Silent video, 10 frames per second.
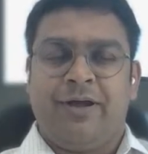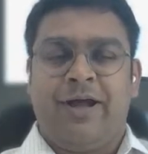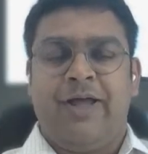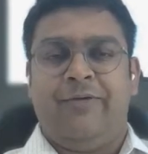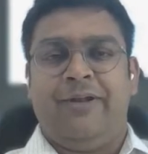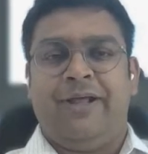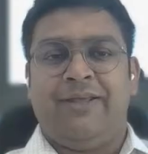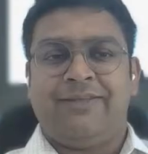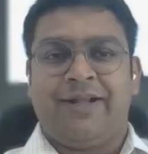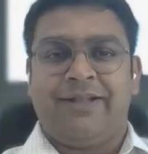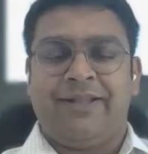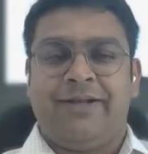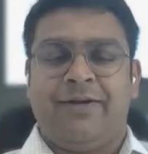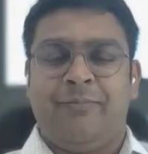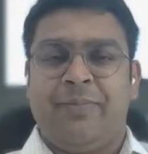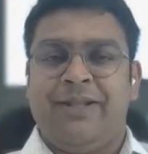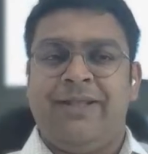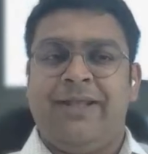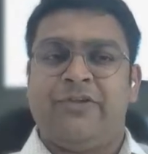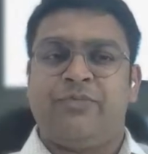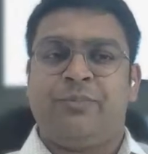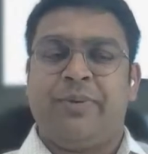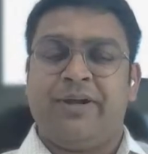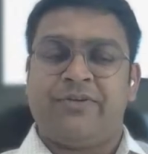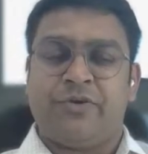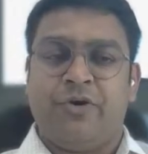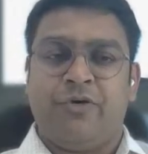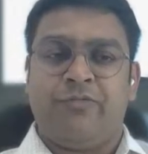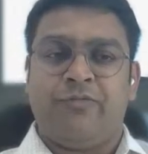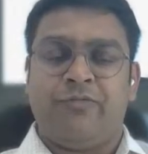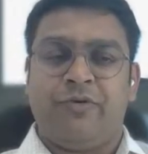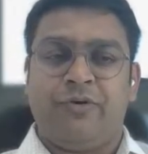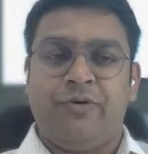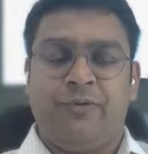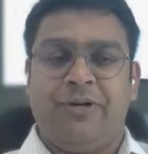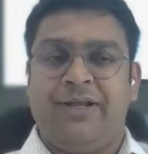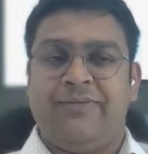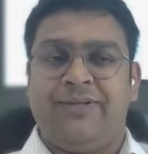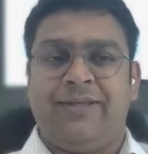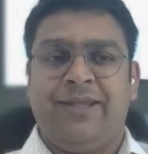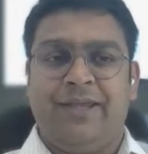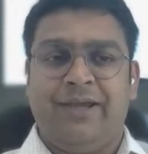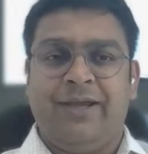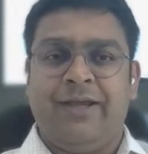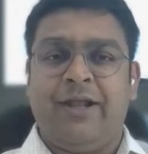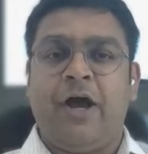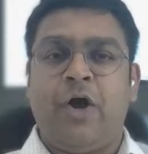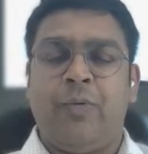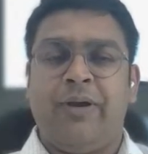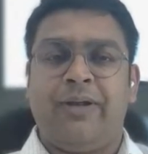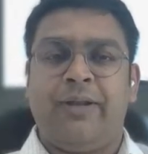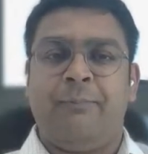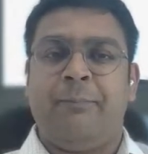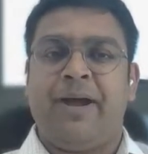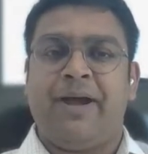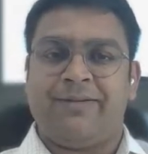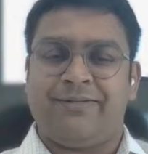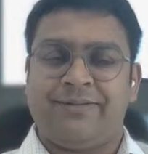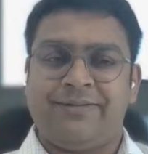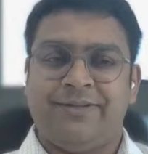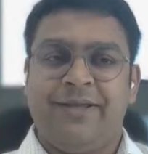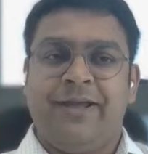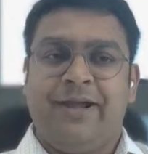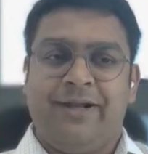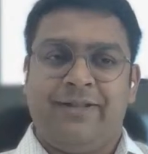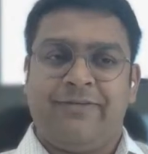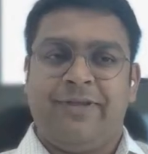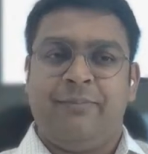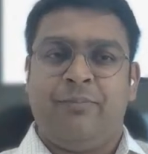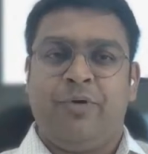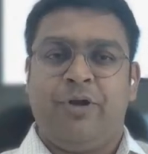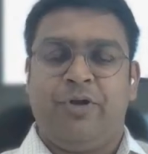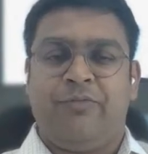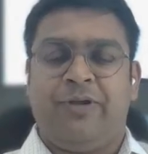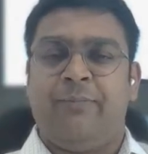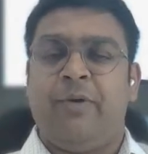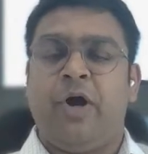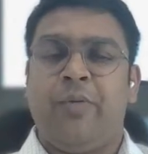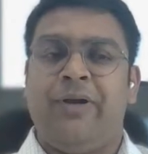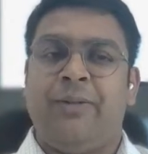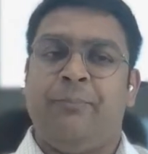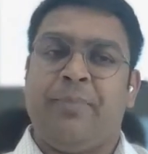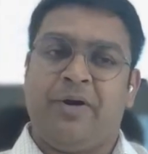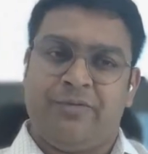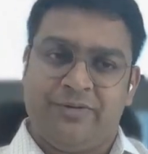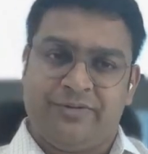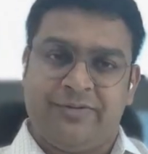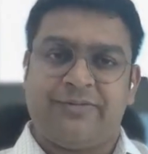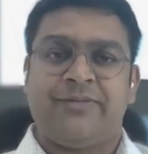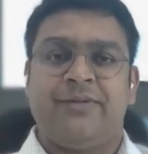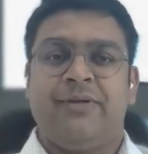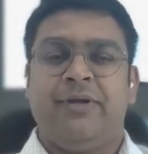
I realize that there are many aspects of utilizing AI and how it impacts us, at the same point of time, how it empowers us.